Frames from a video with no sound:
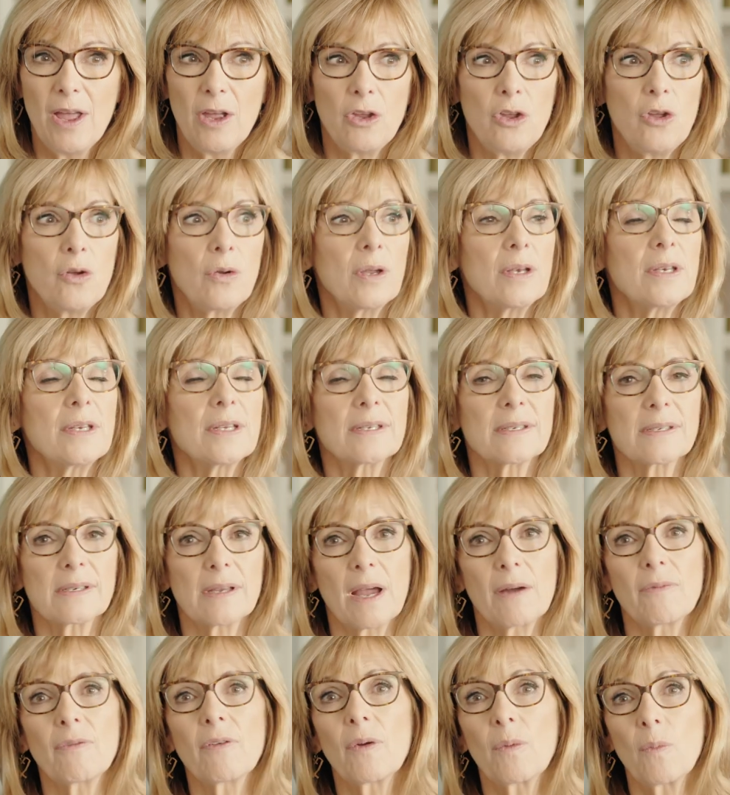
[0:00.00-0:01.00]
You can
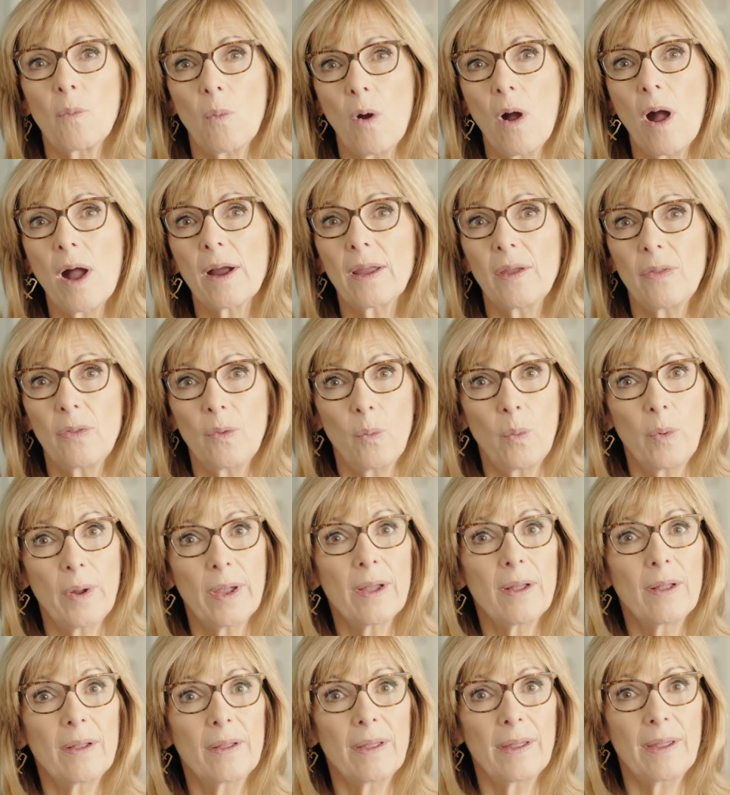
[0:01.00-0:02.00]
discover and walk in the
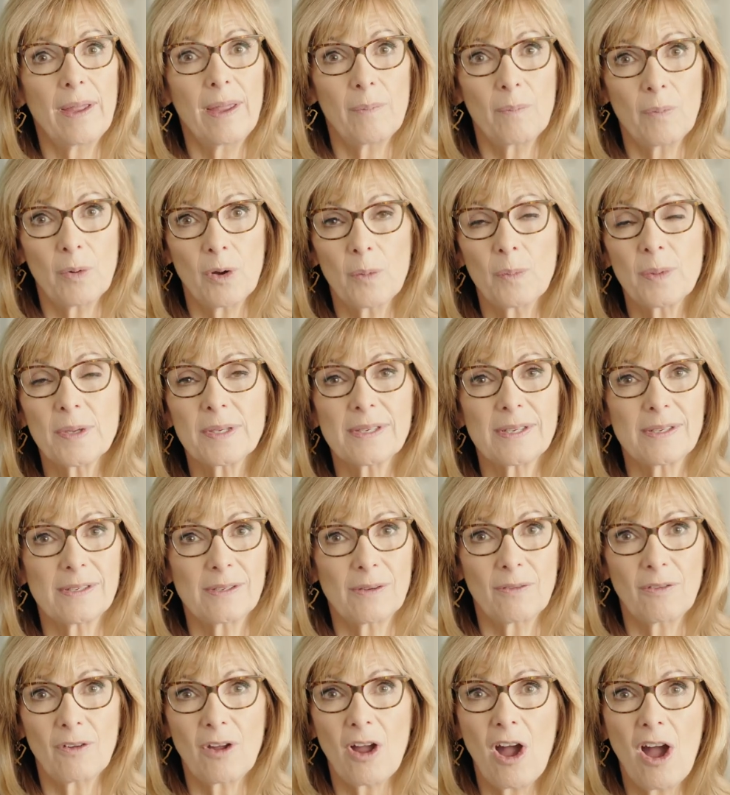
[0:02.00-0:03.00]
will and purposes
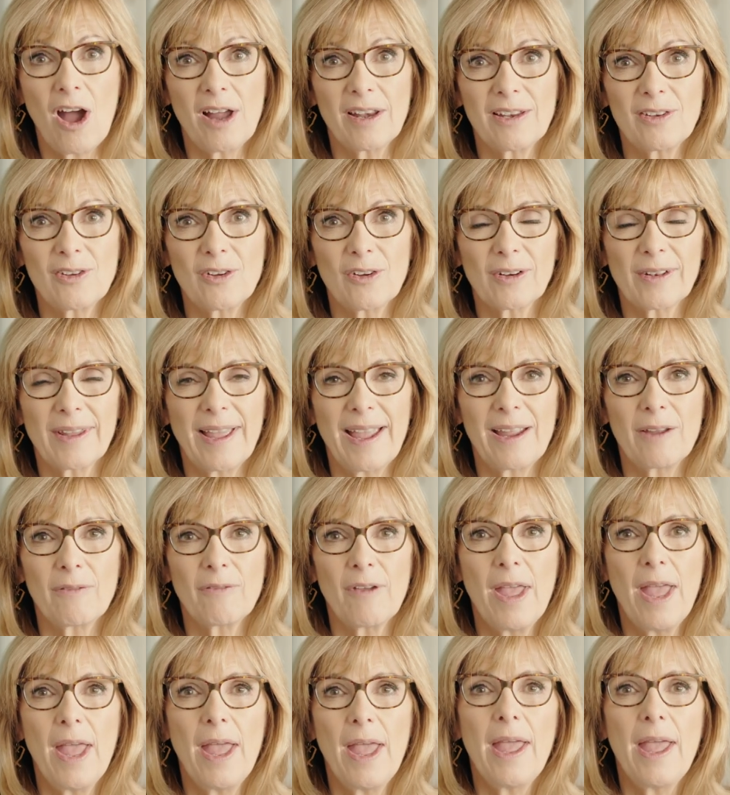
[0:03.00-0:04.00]
of God in your life
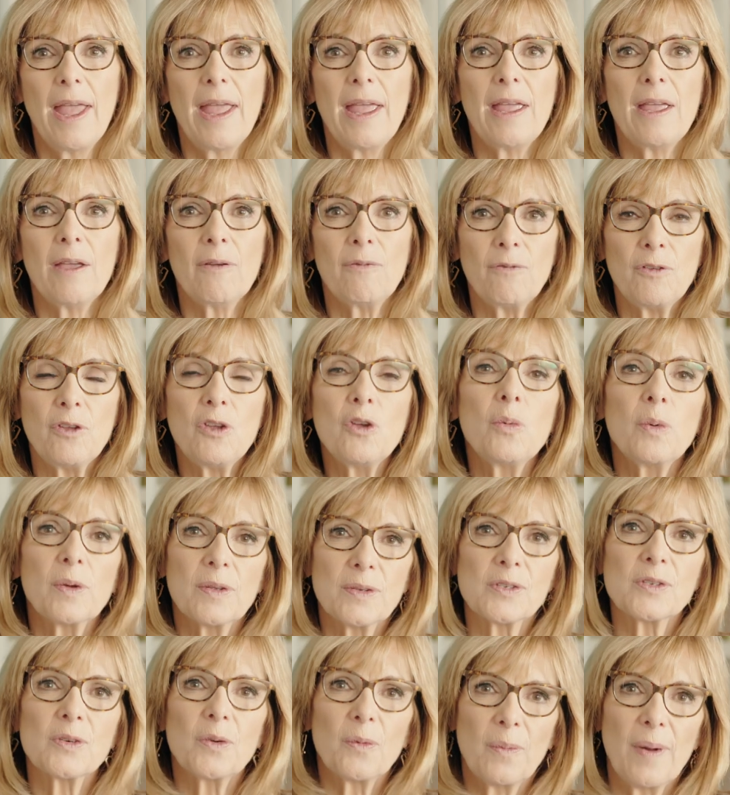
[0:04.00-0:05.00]
if you will
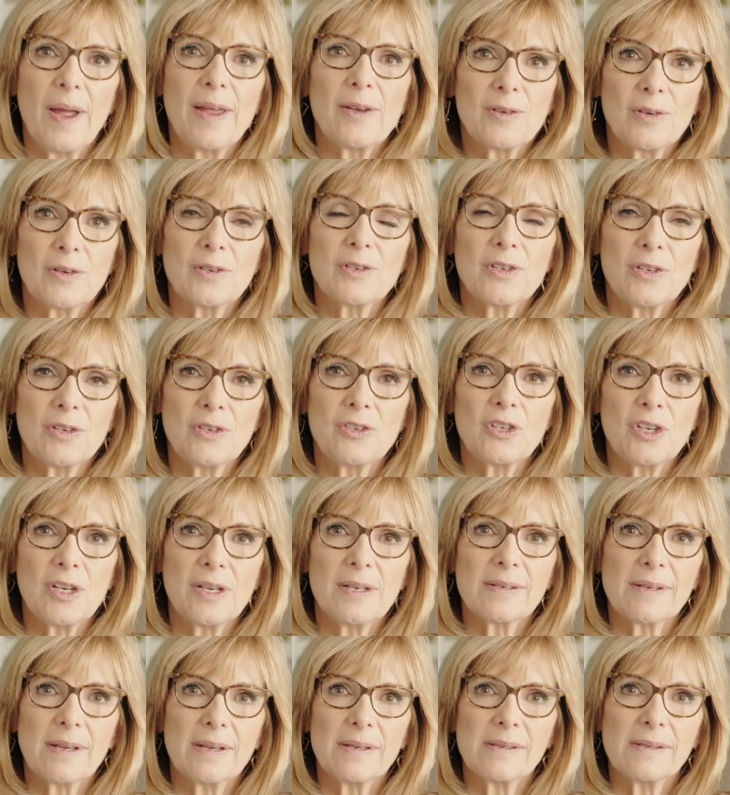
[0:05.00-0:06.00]
surrender to
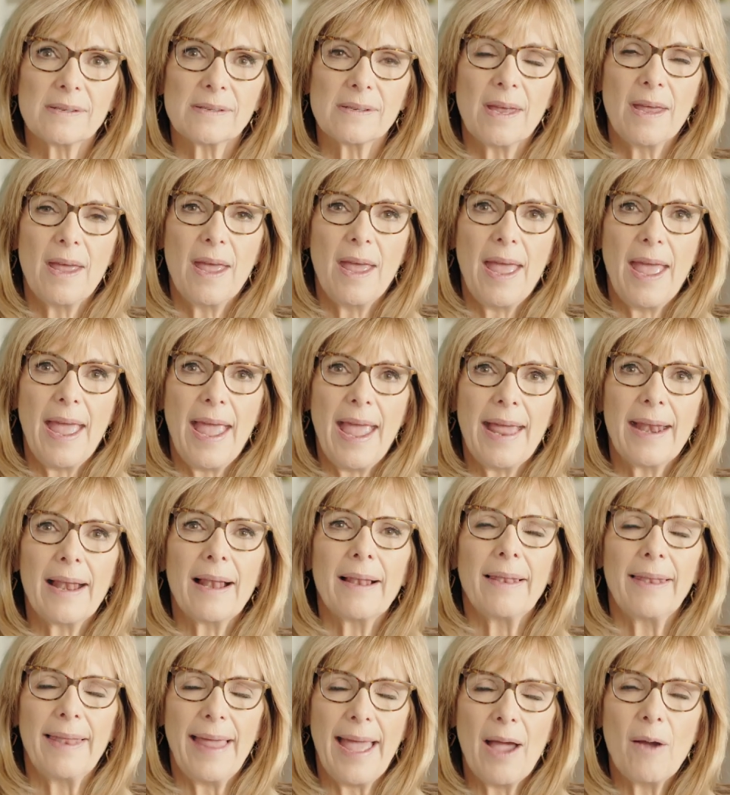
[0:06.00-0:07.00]
Jesus and
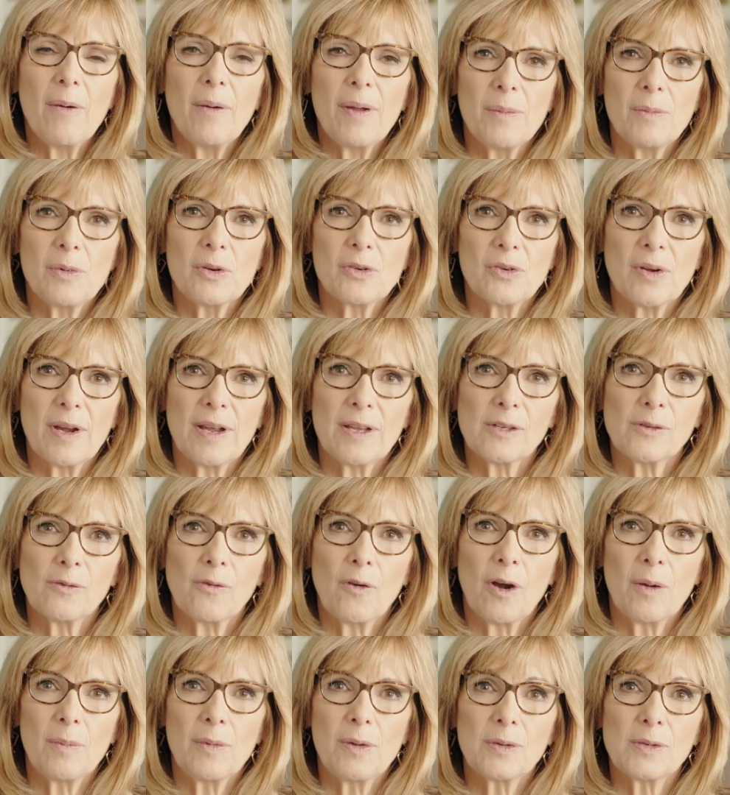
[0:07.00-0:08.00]
allow Him to
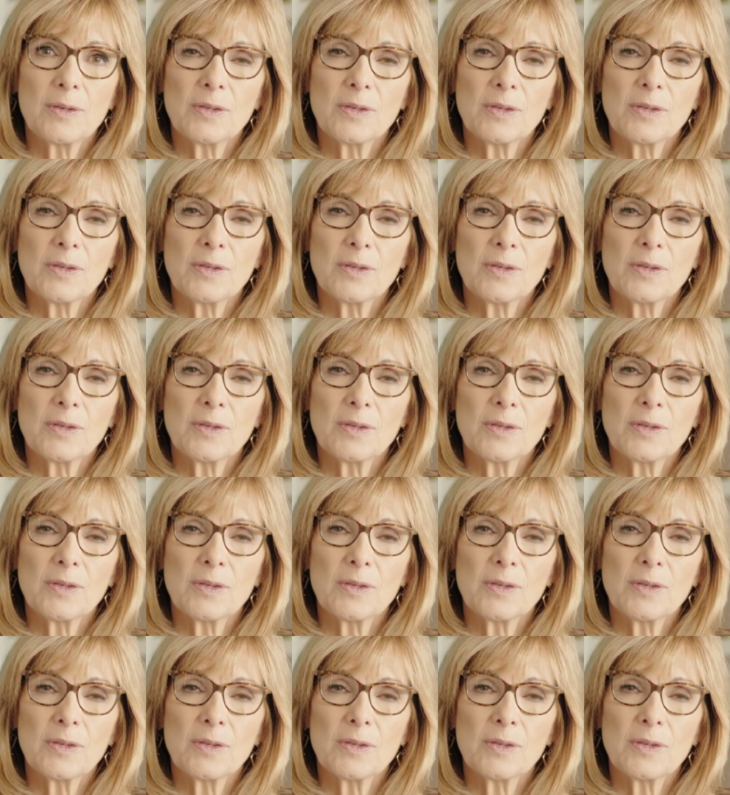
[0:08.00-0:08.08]
transform you.